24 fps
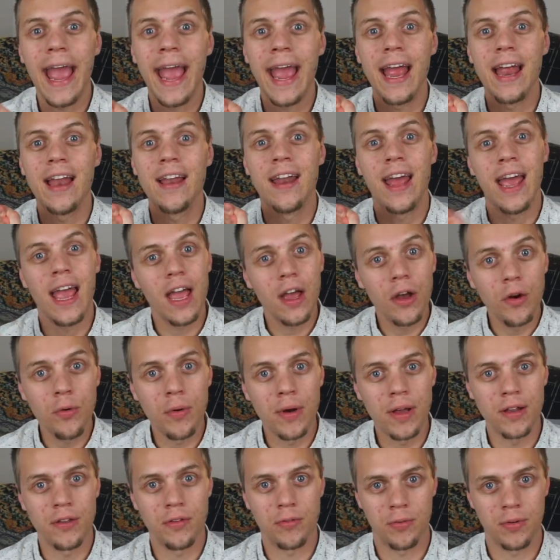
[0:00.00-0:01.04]
and
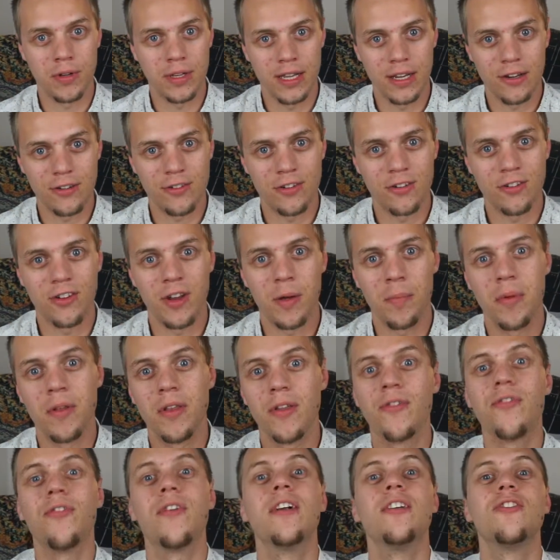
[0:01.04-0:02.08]
Eowyn's relationship and
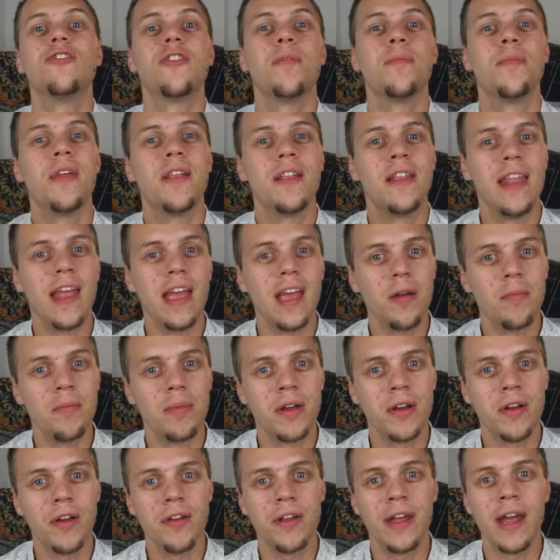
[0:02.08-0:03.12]
the friendship that they
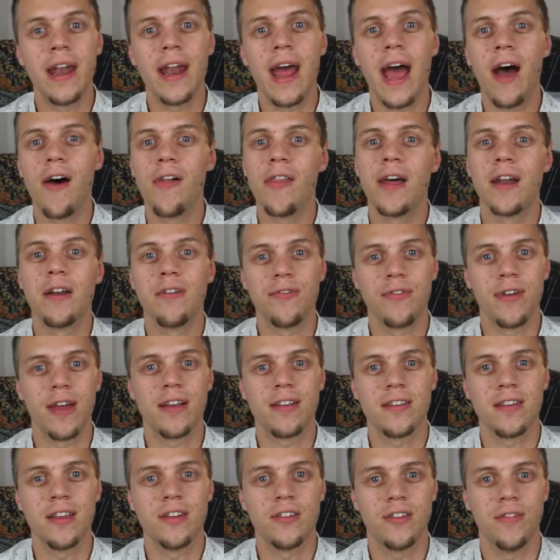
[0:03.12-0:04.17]
build and how that
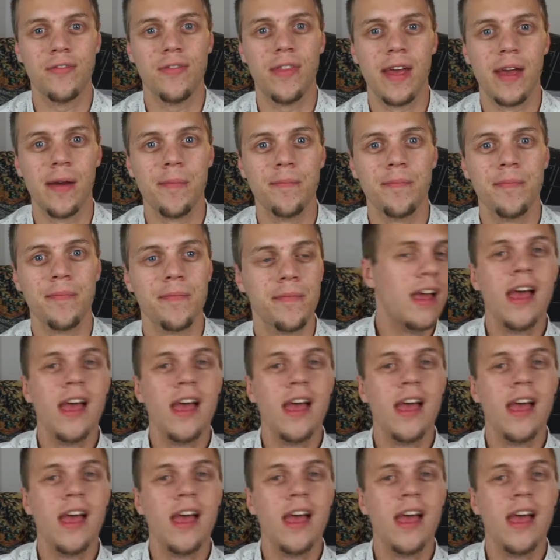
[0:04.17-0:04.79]
affects each of them.